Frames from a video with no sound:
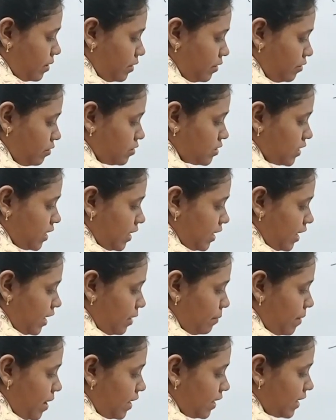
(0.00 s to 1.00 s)

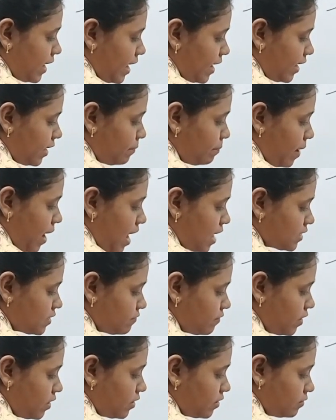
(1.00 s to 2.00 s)
username and correct
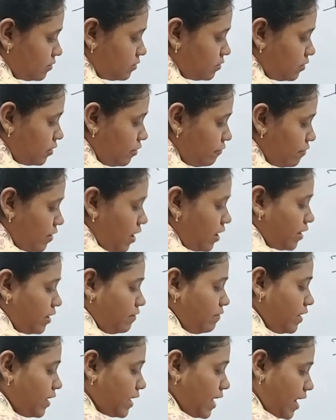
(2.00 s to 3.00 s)
password, if you are
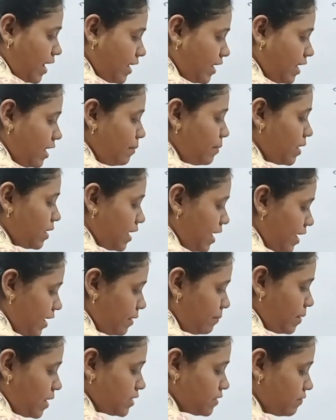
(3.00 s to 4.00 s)
giving correct name and
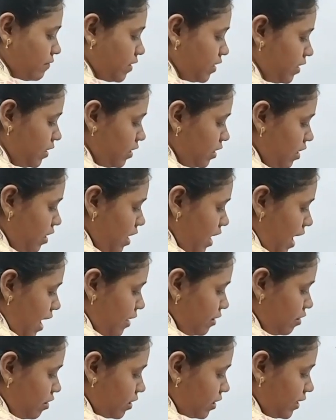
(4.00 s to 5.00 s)
correct password
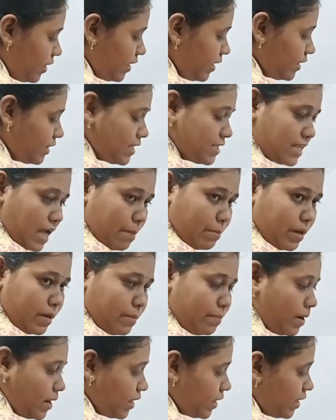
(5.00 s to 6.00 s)
and you are clicking the
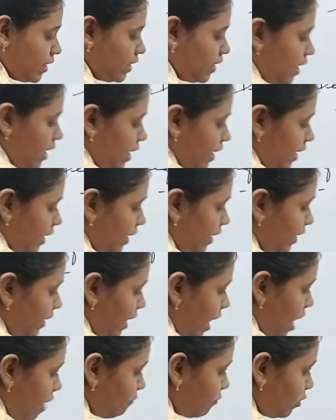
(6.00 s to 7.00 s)
submit button, it
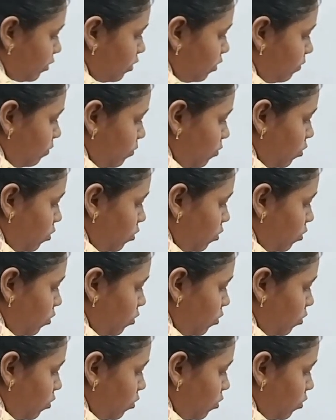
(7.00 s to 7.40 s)
have to